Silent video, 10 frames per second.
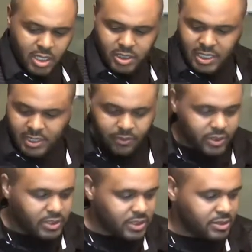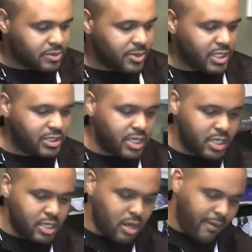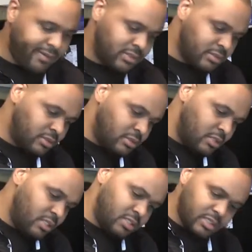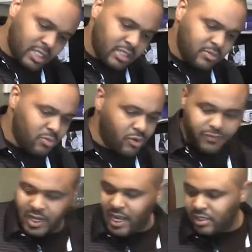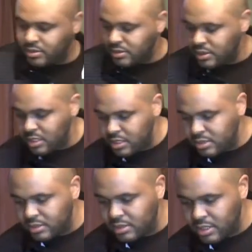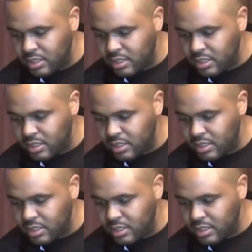a lot of great things about that. Say, more flyers and things.